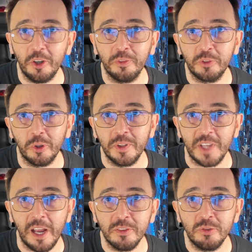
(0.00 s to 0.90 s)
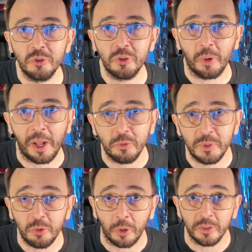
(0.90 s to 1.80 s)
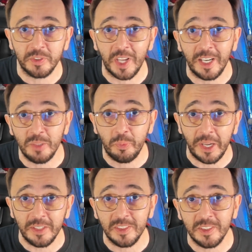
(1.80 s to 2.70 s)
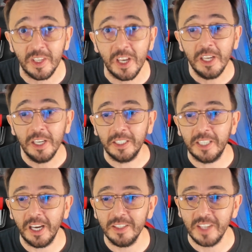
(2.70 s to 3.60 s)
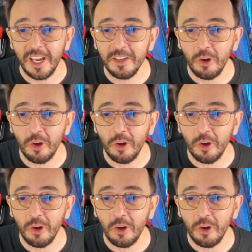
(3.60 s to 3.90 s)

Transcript: of course, as usual, as we do on a daily basis, guys. And